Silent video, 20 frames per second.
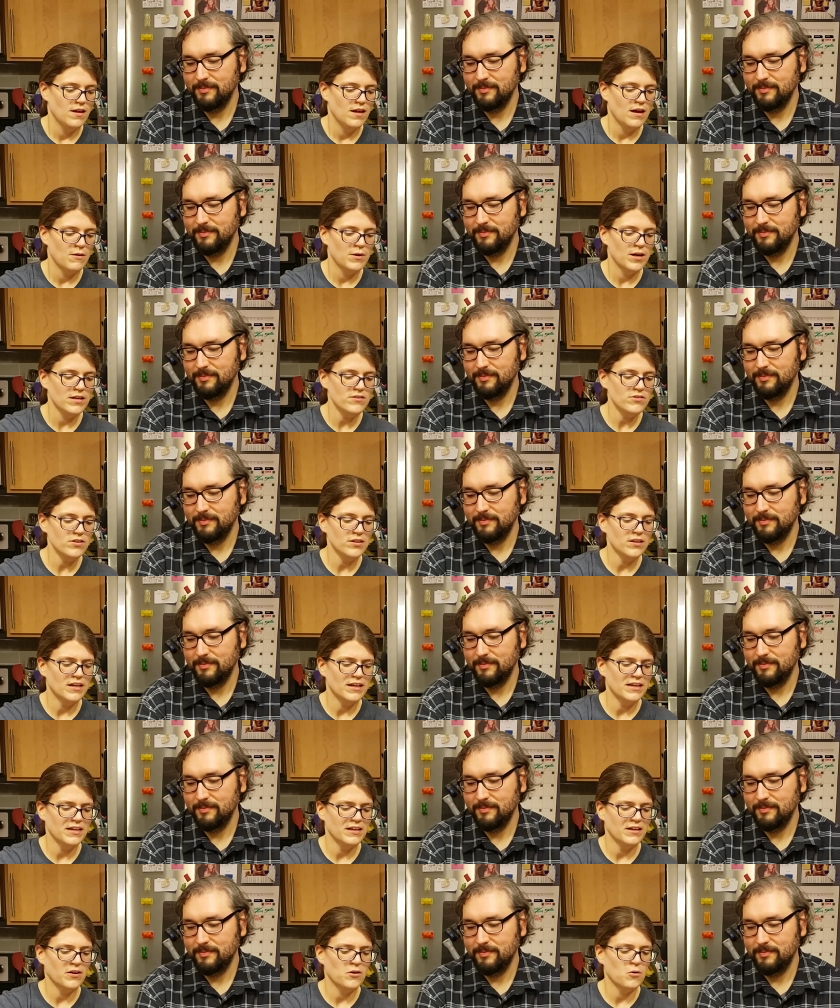Speaker 1: We actually
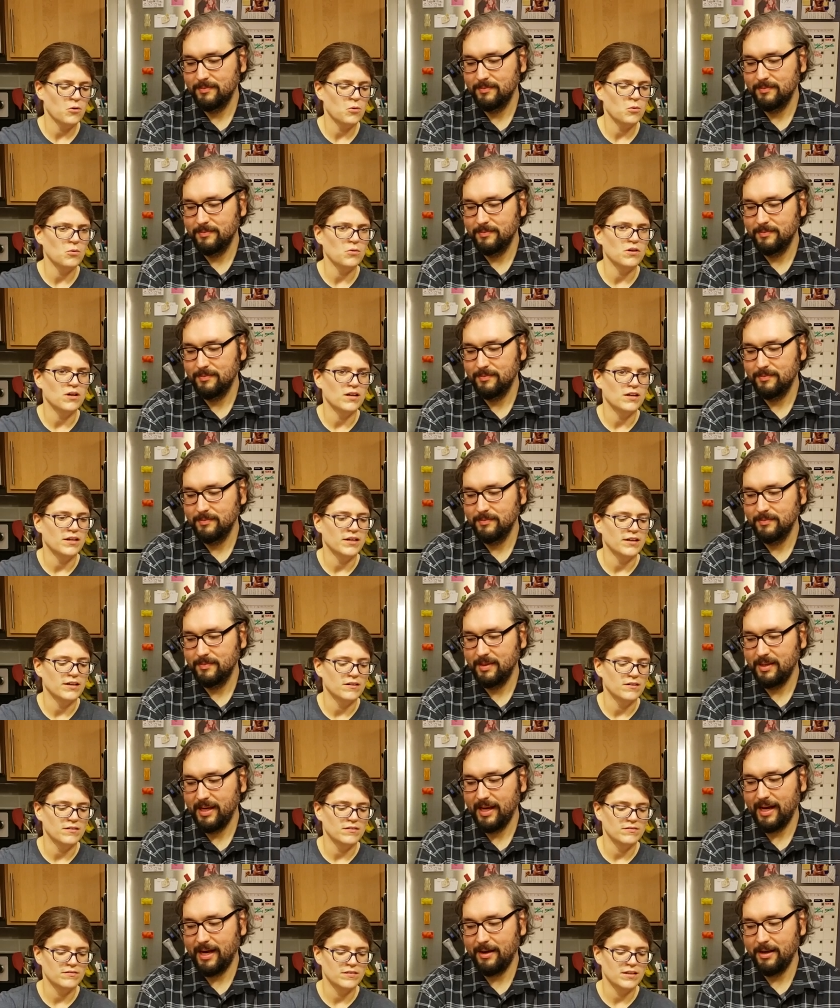like it cold on here.
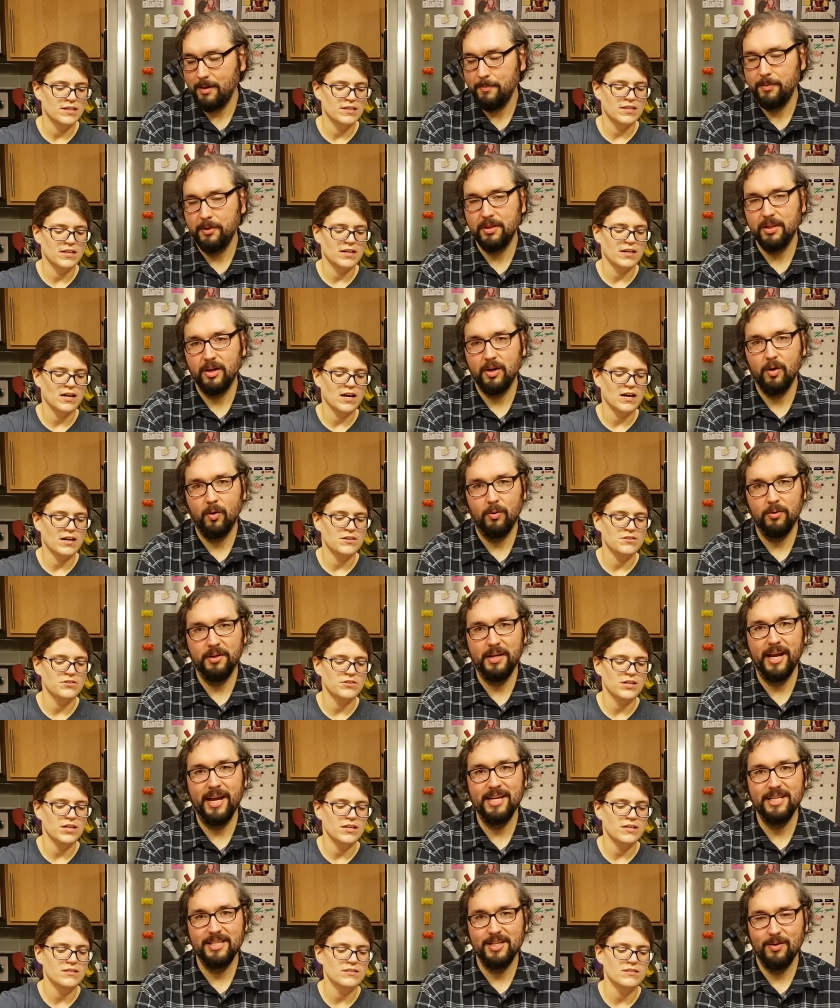
Speaker 2: Yeah, you it's put the contrast.
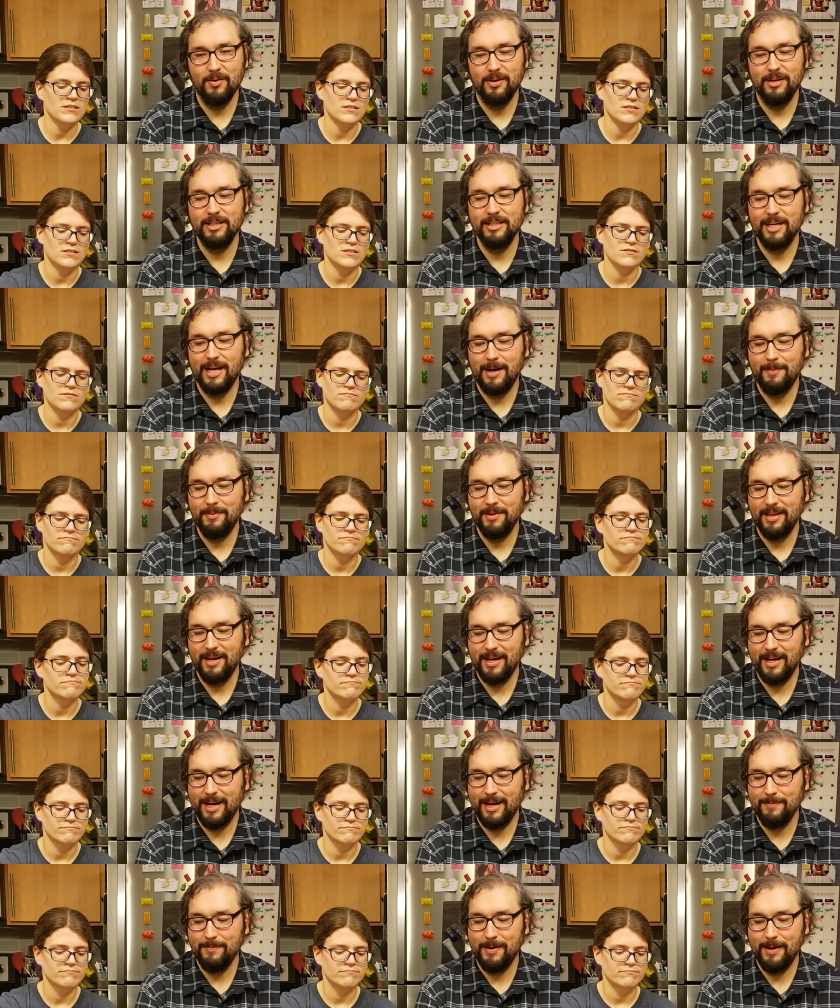Cold queso on top of the
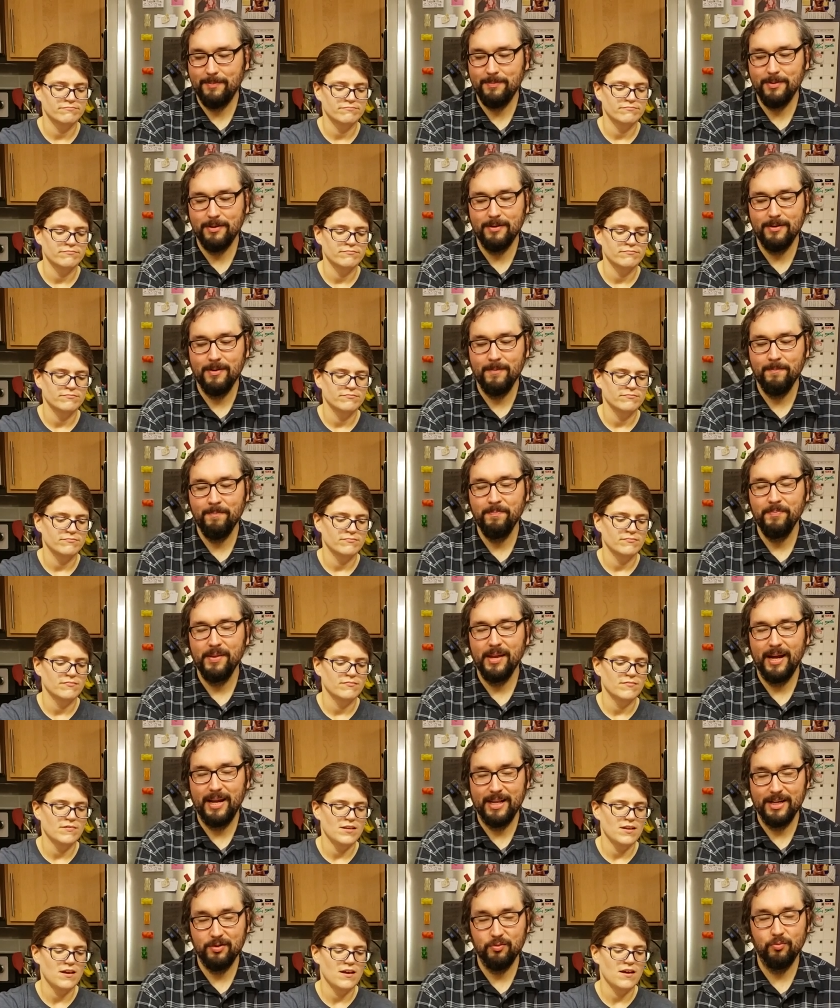hot pepper,
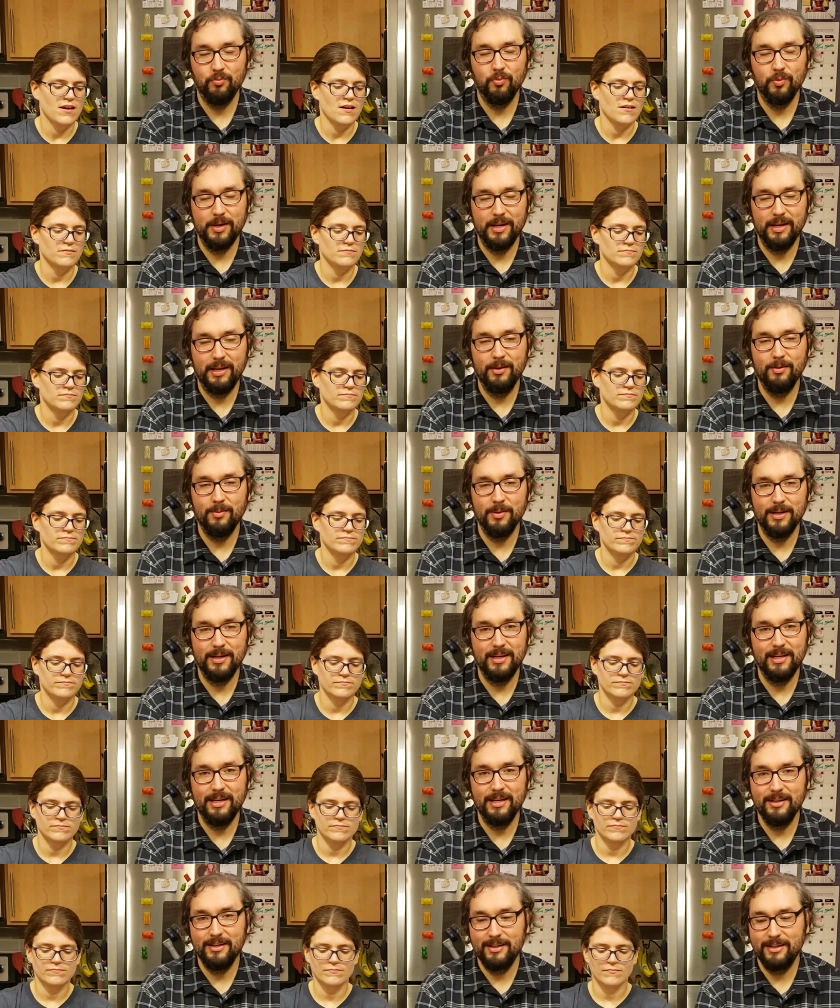and it's yeah. really, really
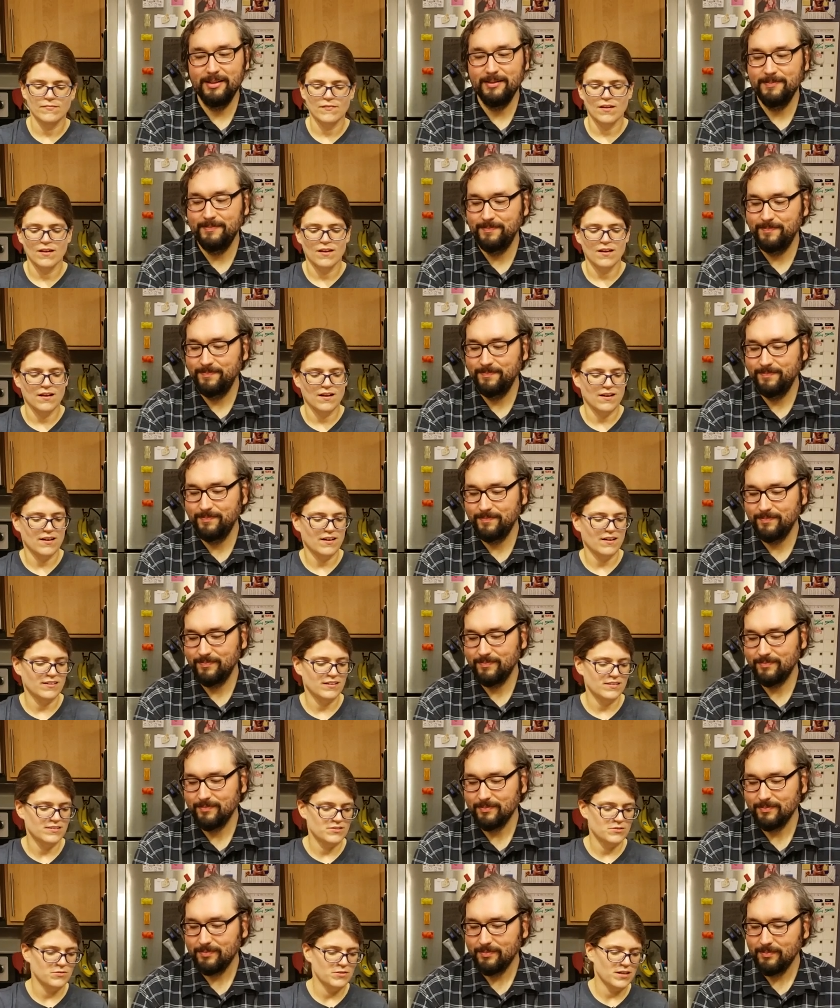good.
Speaker 1: All right,
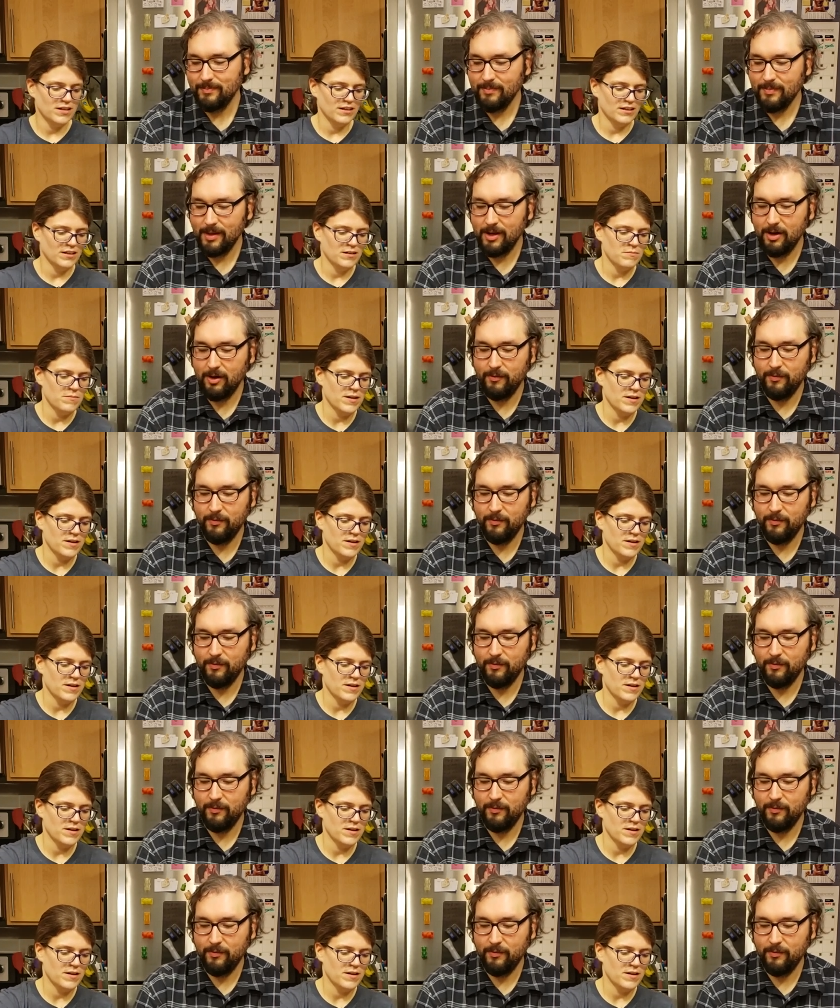let's do that.
Speaker 2: Get a Go